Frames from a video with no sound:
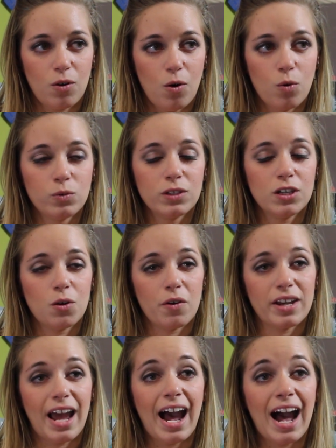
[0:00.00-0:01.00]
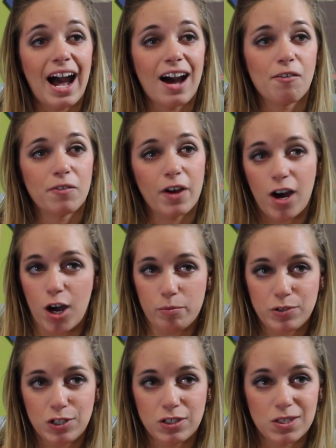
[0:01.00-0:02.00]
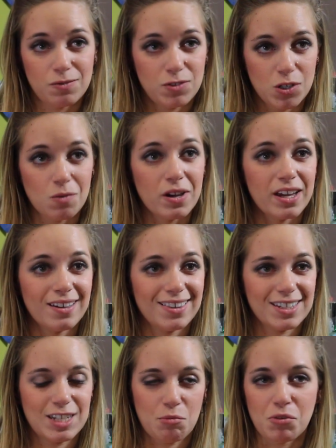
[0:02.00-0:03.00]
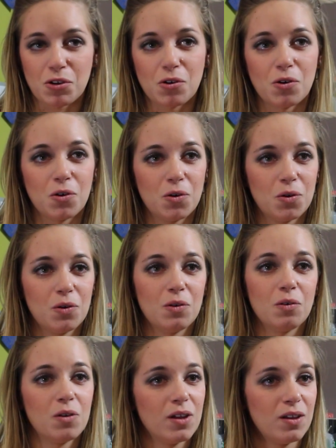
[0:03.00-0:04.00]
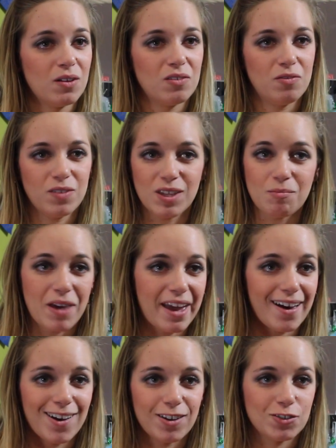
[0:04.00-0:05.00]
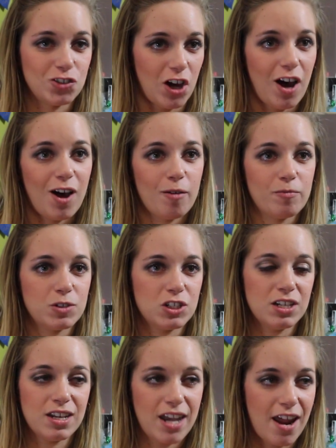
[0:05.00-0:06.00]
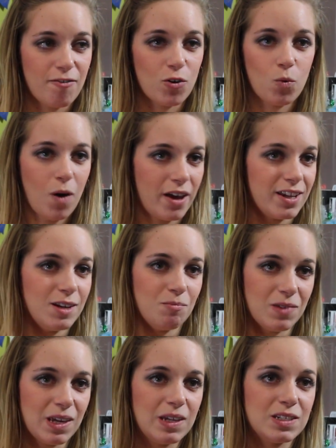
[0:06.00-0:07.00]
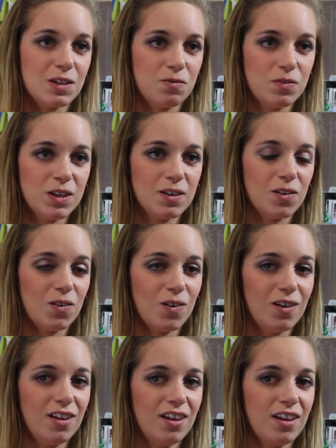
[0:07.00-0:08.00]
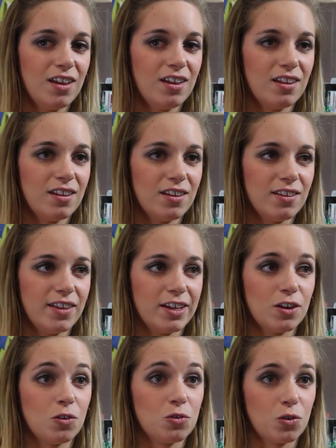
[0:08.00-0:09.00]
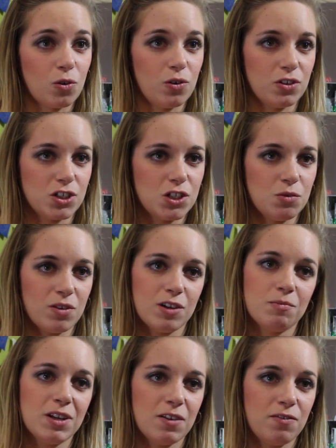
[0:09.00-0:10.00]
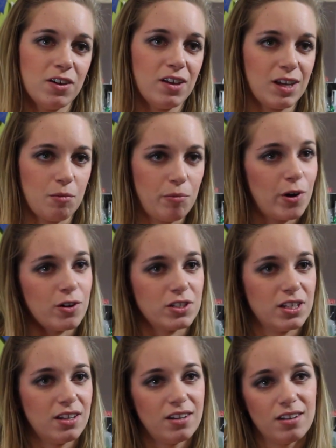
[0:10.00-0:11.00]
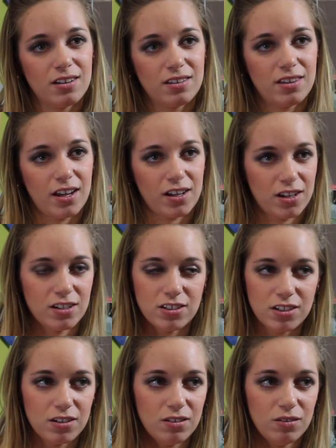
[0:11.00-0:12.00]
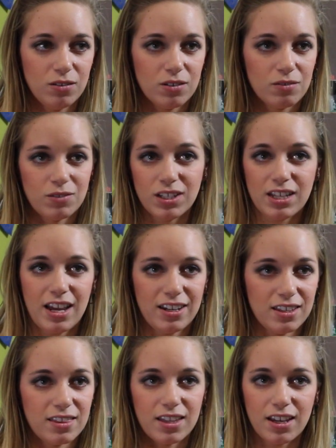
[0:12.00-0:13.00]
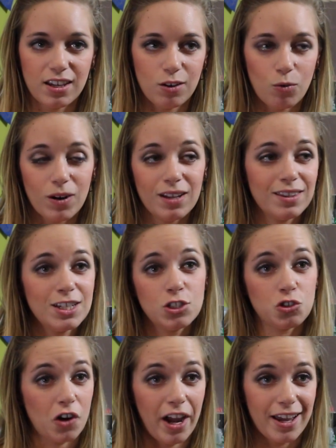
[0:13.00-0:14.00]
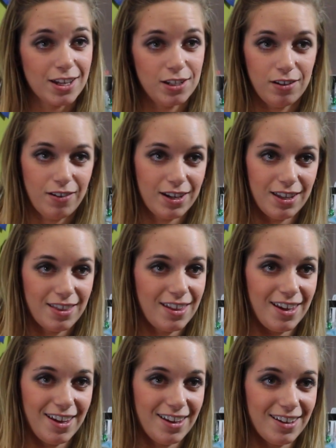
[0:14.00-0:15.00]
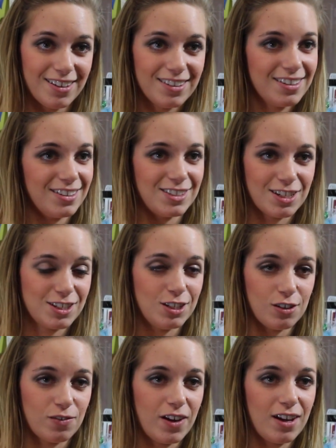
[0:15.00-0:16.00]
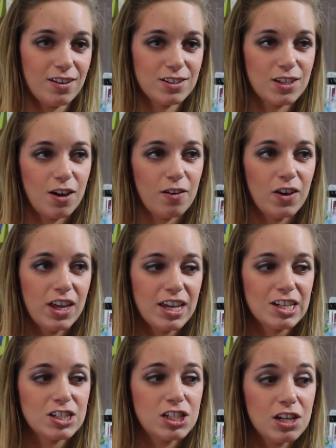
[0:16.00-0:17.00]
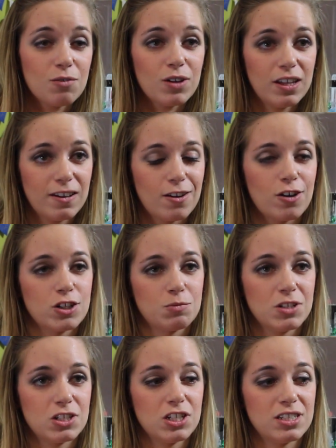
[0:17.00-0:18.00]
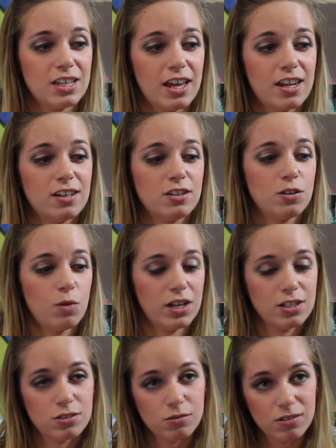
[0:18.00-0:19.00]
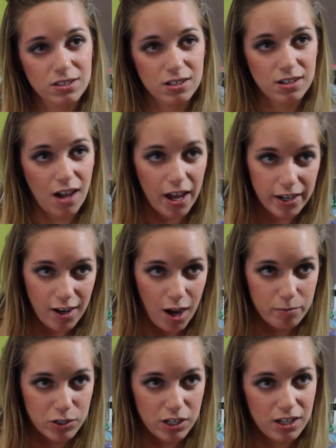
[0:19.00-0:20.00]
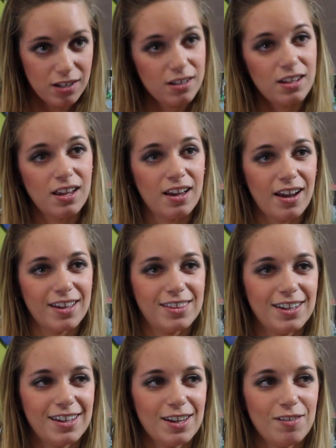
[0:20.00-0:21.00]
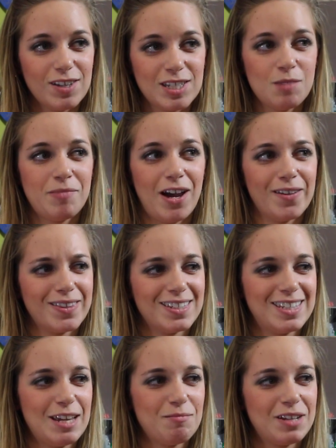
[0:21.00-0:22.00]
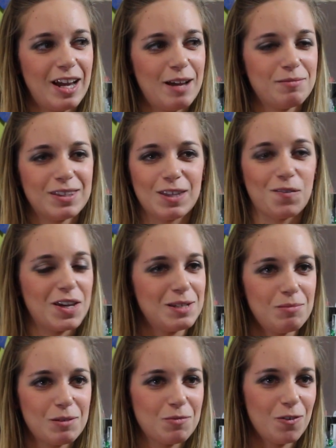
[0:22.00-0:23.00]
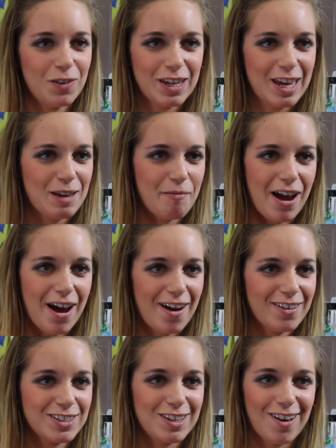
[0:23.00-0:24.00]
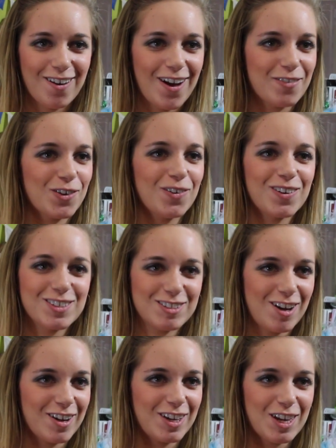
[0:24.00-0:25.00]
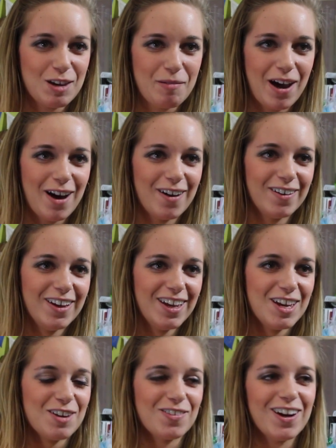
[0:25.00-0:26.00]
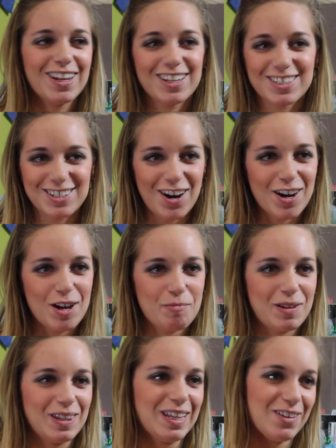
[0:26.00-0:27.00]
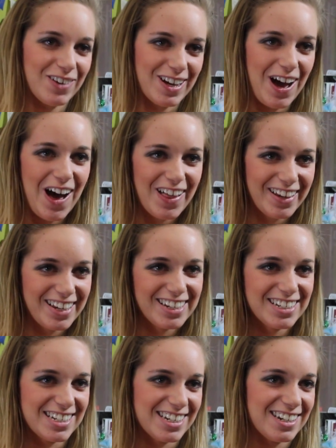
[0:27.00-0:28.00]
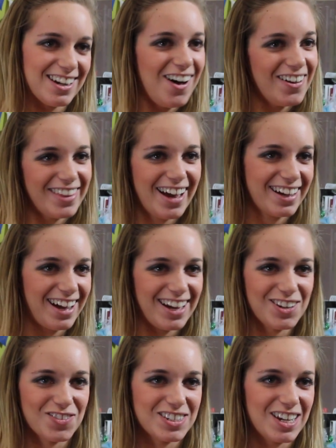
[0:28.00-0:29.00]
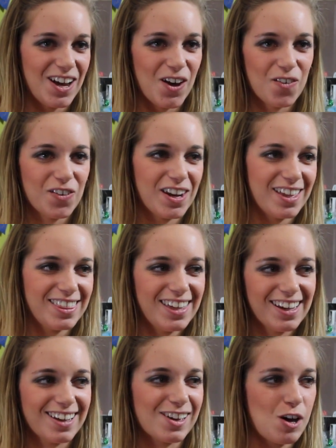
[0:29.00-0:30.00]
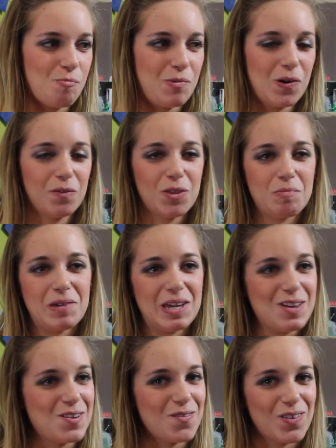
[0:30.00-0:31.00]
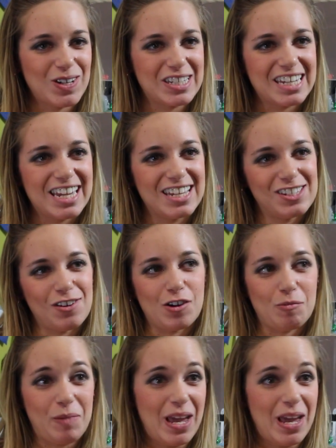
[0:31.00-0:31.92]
only going to have the options of doing the typical female job. She never wanted me to feel like a girl. She wanted me to feel like a person that could do really anything, or at least try and do anything, succeed or fail. So she really encouraged me. She said quitting school is not an option. I think it was about the same time that the Facebook movie came out, so everyone was talking about running a startup and leaving college and all that kind of stuff. And I think a couple of the big universities started